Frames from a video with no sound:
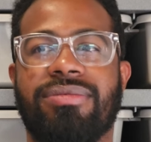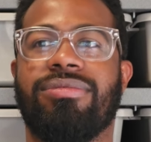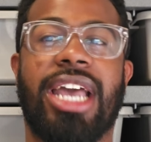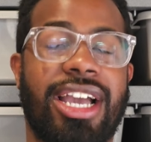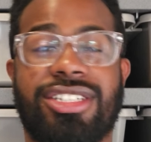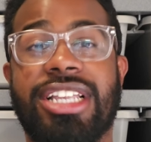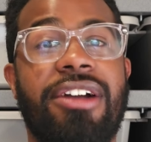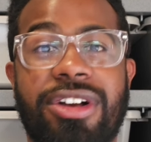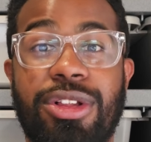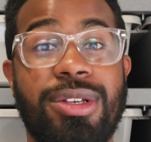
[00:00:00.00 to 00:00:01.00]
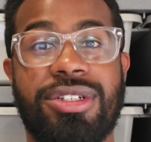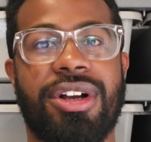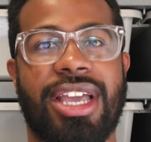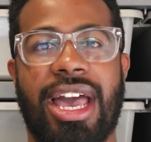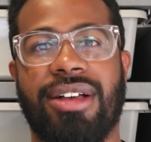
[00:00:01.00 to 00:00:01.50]
They actually never lose their
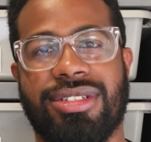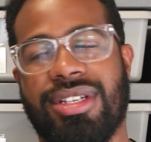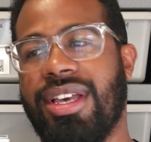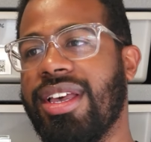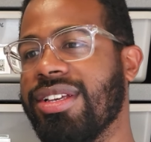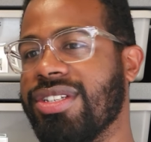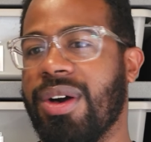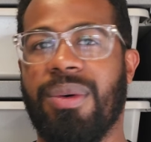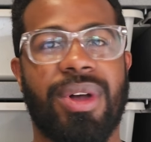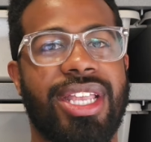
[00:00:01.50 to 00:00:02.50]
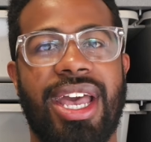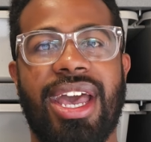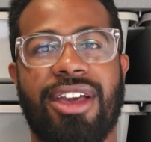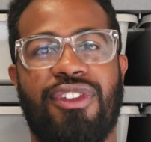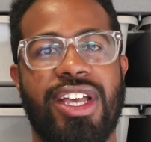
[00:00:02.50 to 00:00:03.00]
accounts. So what the
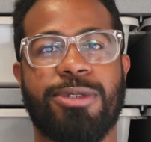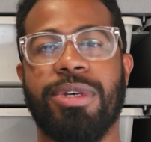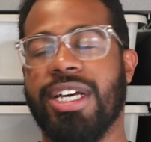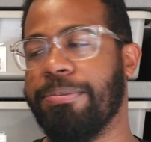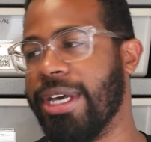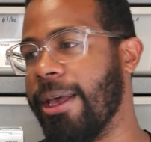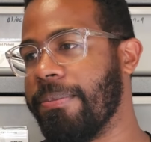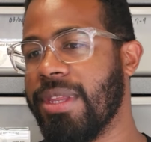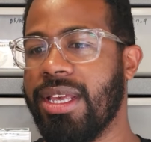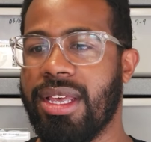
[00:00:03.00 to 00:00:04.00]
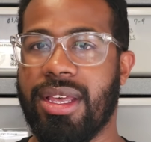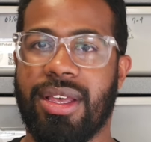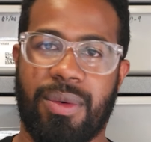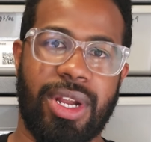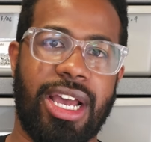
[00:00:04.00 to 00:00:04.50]
heck, Facebook? But
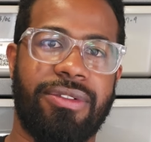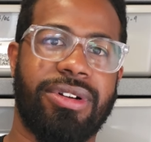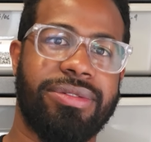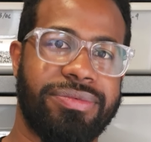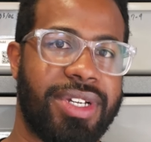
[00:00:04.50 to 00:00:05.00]
whatever.